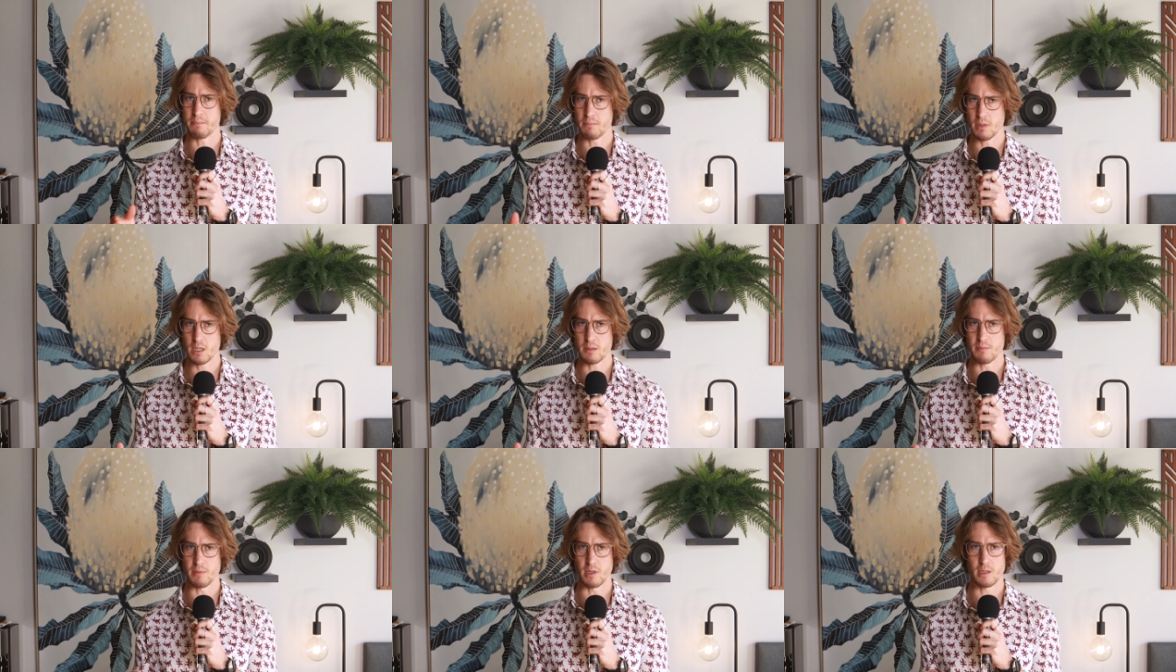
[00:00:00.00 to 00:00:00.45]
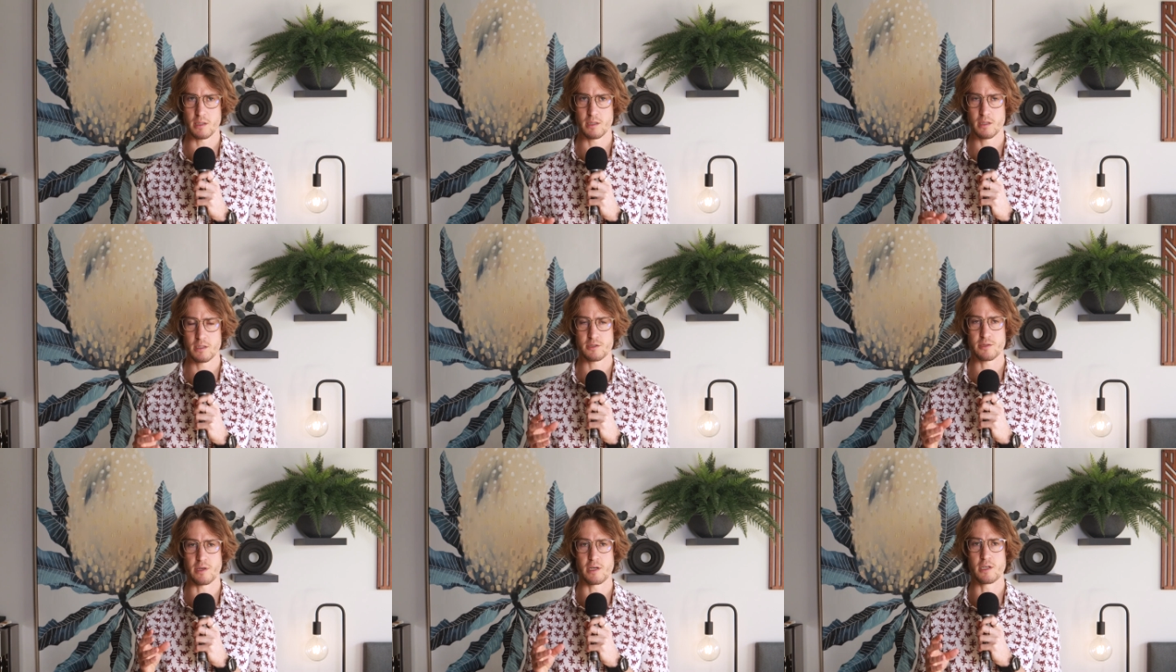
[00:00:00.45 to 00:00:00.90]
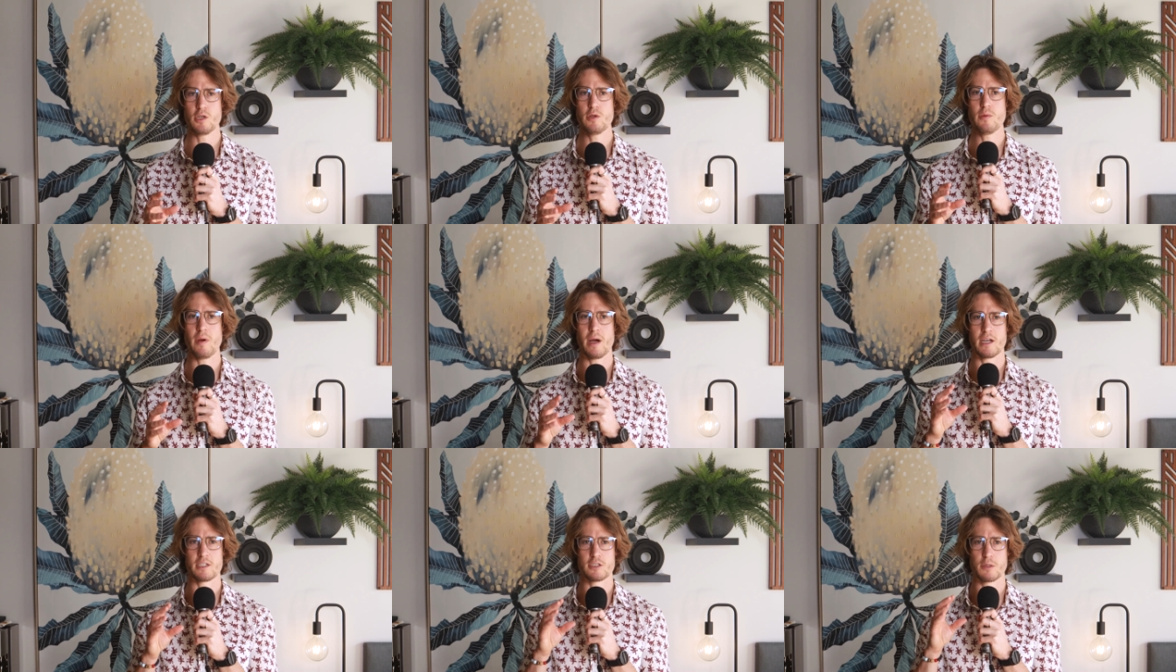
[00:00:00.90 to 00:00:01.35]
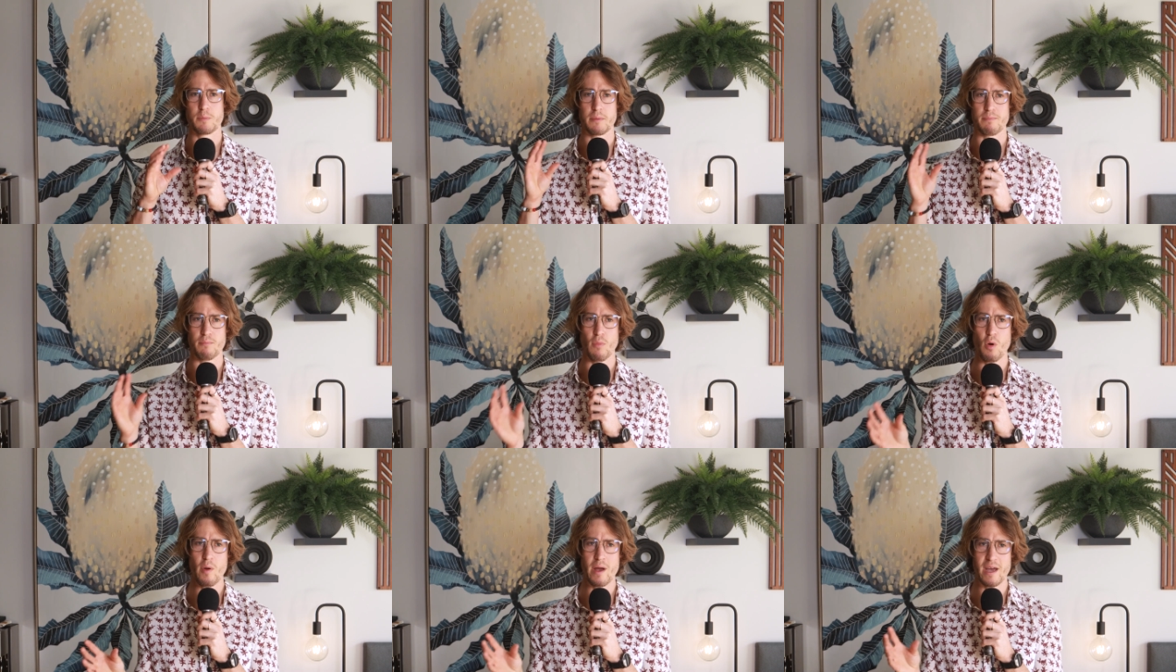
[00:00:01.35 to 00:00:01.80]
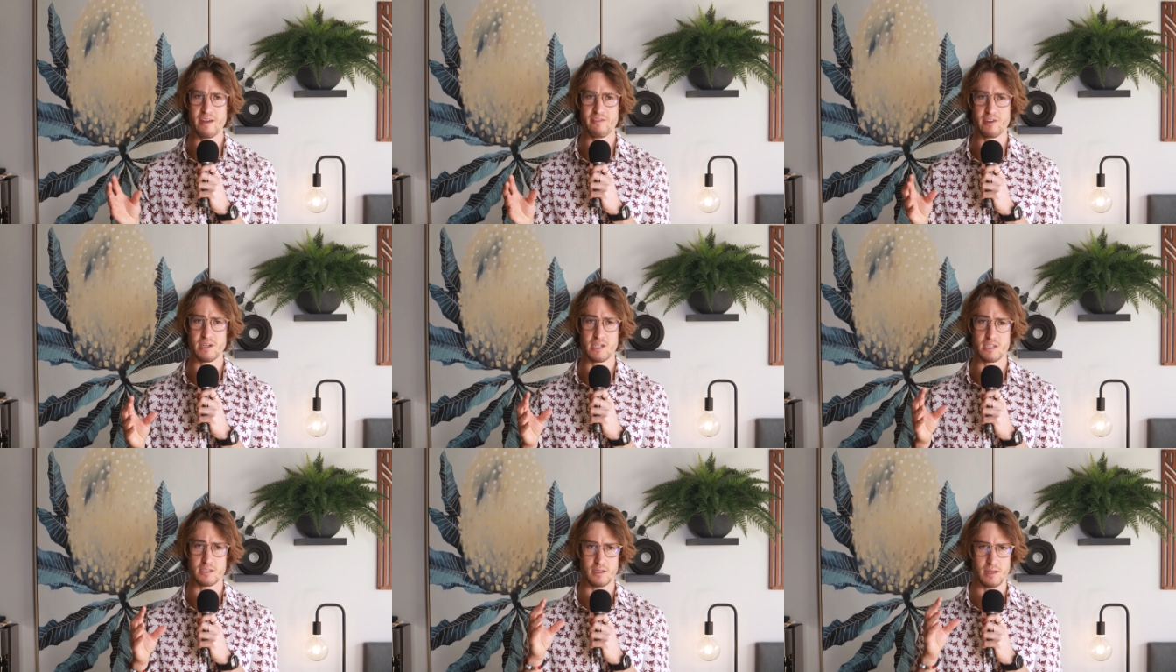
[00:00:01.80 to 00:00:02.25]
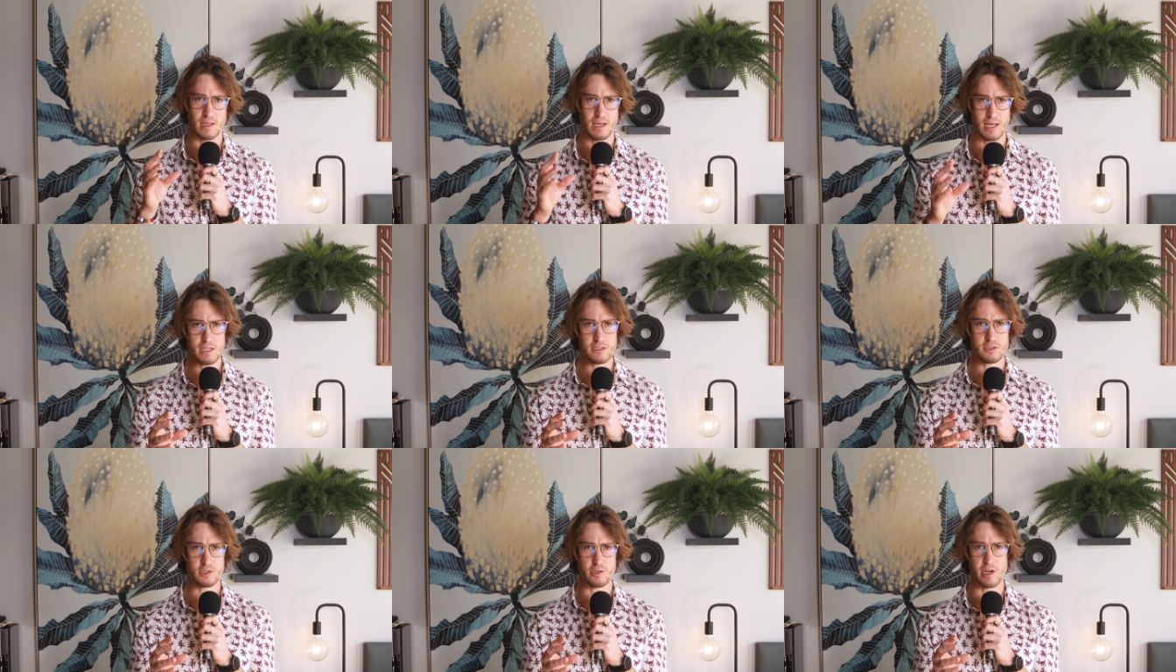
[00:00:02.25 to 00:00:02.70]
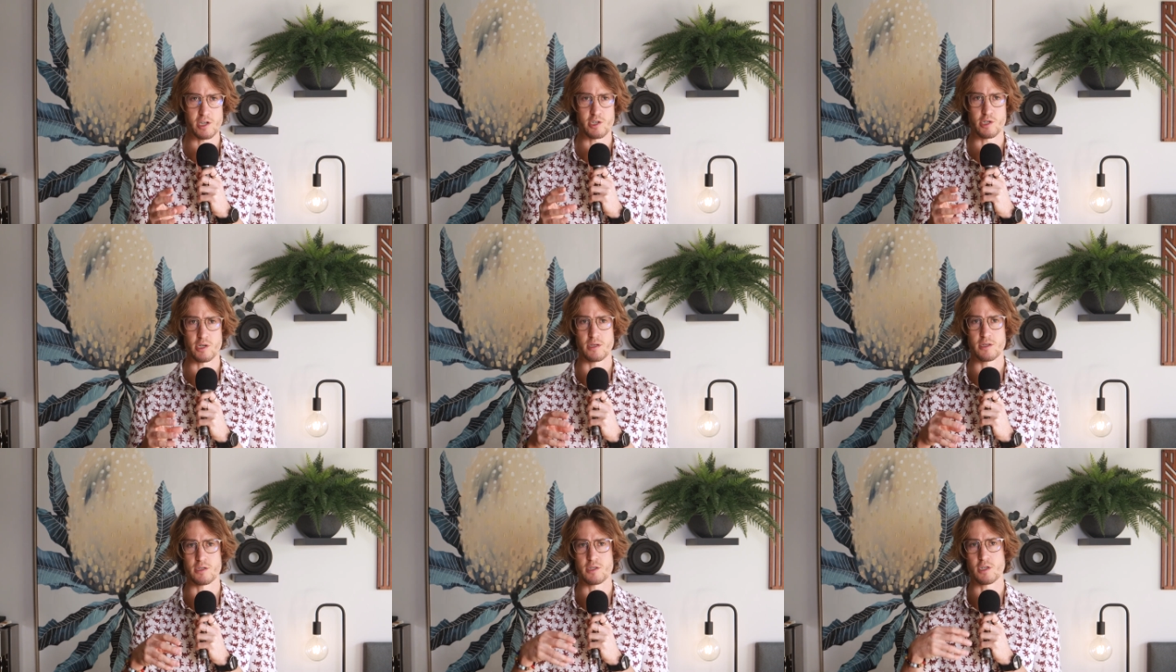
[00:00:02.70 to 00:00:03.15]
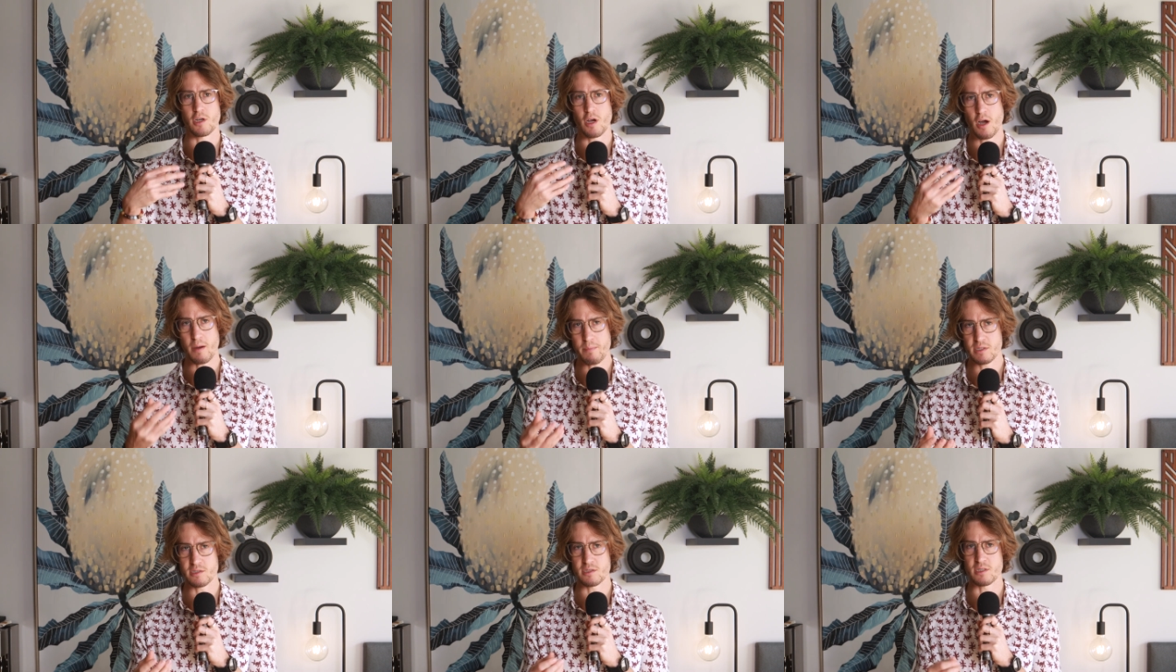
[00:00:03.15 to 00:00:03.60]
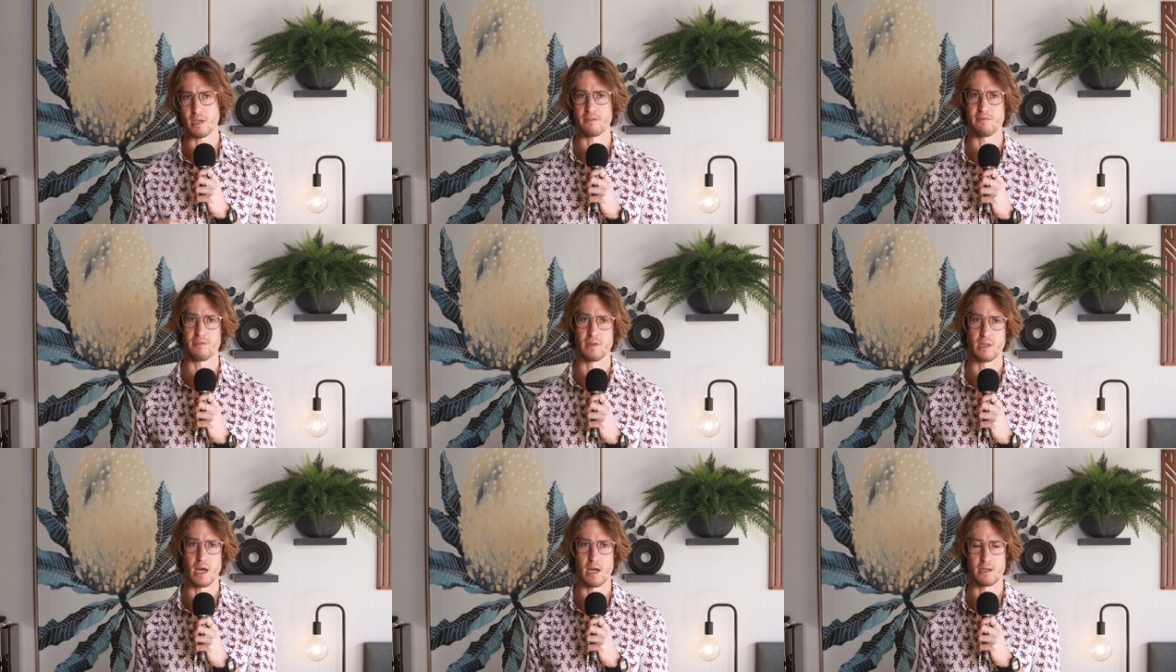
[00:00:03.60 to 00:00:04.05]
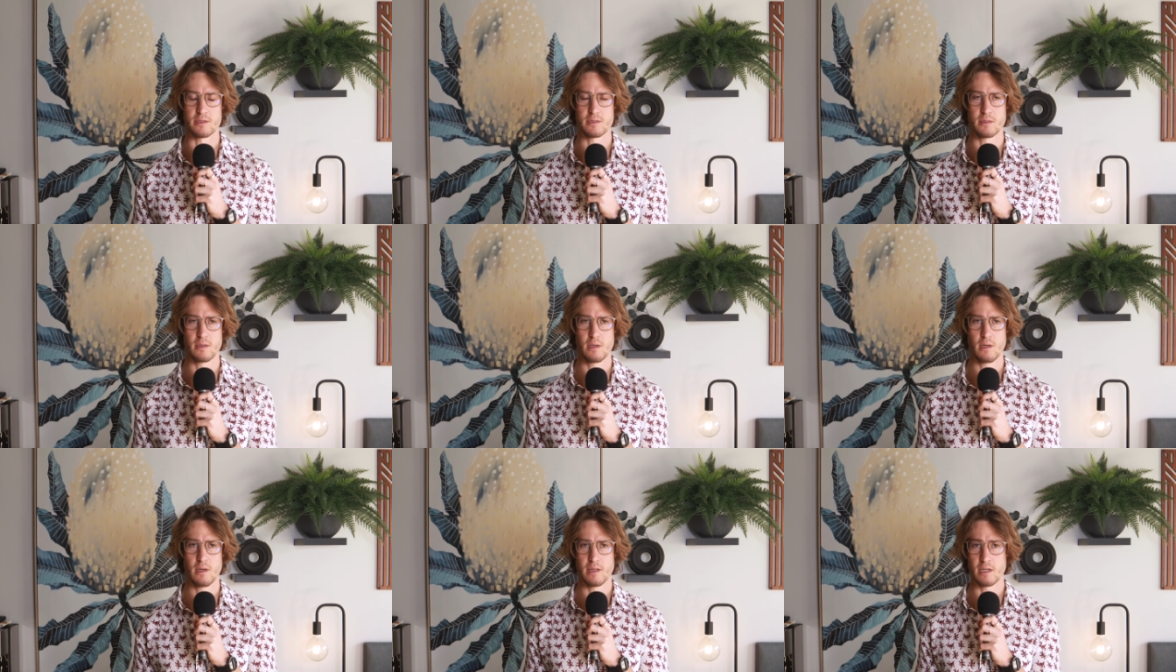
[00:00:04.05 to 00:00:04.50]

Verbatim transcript: and minimal, so I knew I had to put more effort into the illustration to compensate for that.